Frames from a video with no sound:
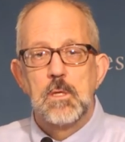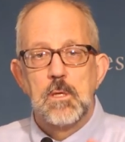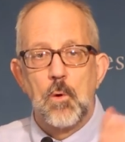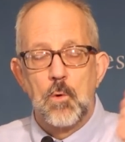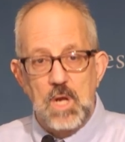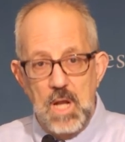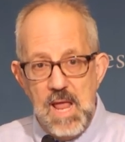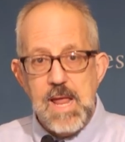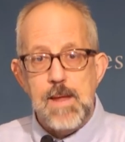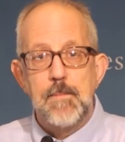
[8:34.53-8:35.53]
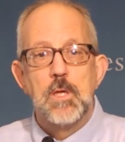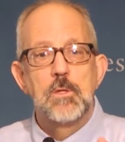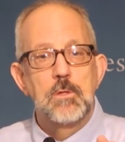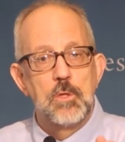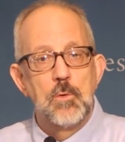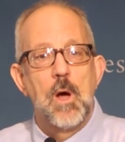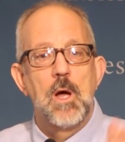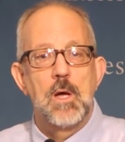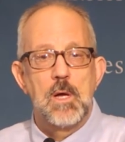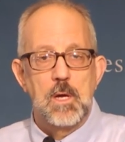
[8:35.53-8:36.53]
or claim to
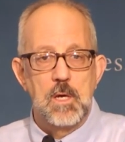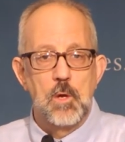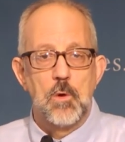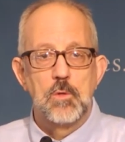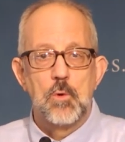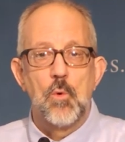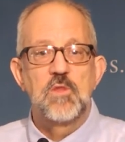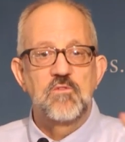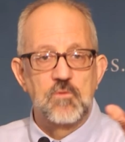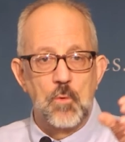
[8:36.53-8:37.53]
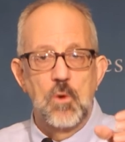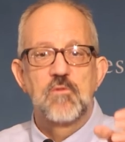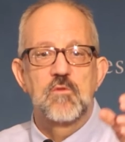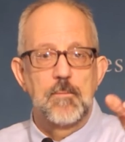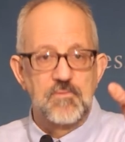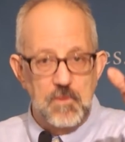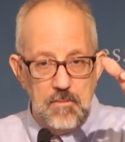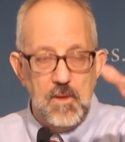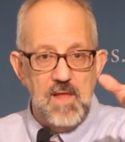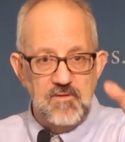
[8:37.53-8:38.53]
a gold coin stored
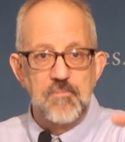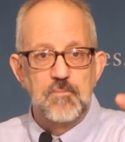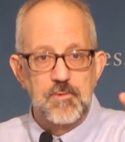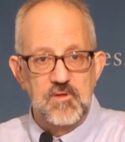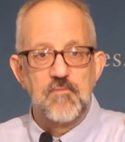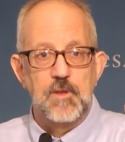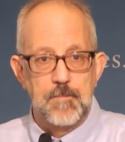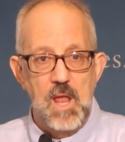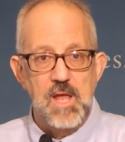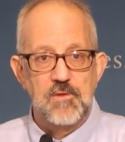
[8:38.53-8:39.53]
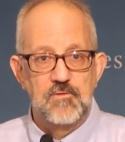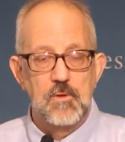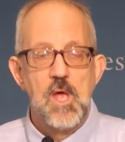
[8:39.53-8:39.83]
at some specific place.